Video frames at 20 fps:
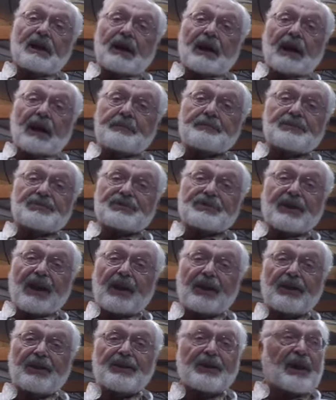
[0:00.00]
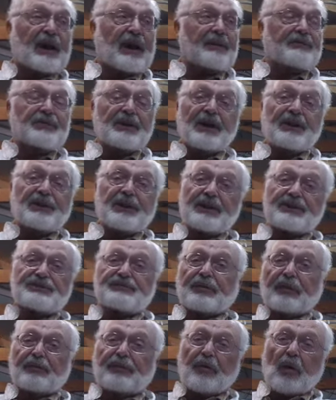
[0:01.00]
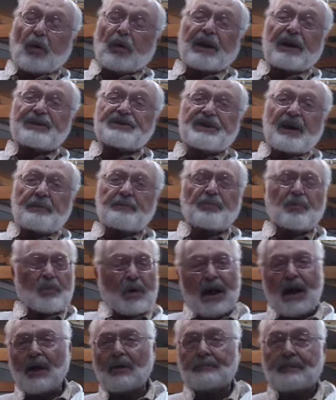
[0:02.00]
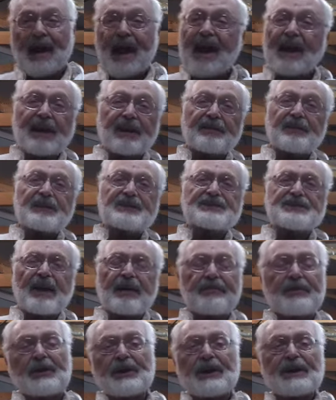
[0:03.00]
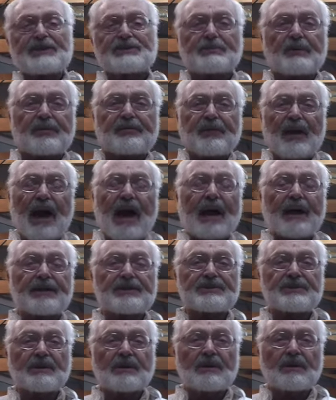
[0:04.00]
I'm telling you, I've done this for 40-some, well, back in the 70s with Fox.